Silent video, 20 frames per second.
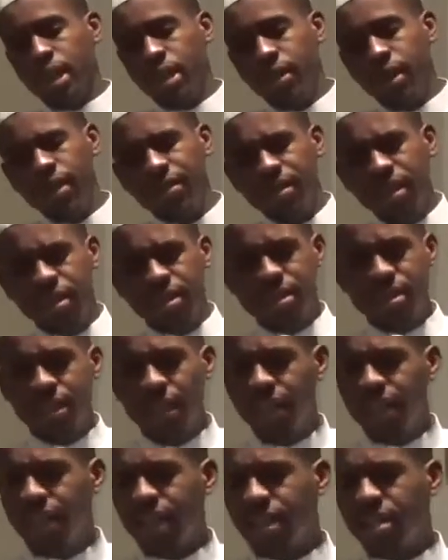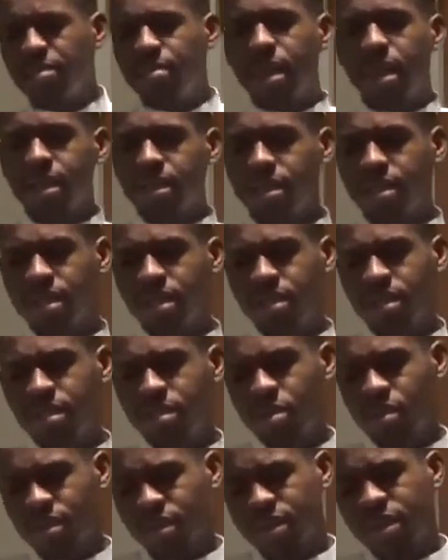we have to understand that the masjid
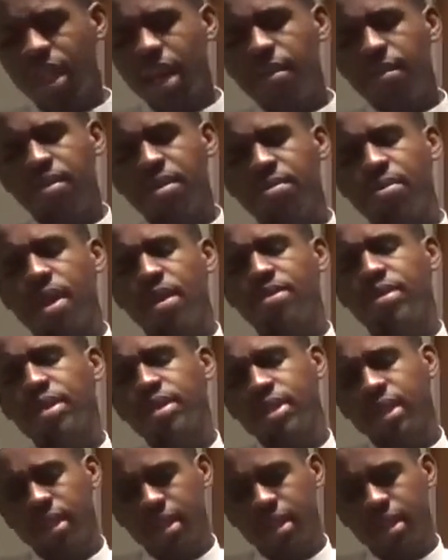during the time of the Prophet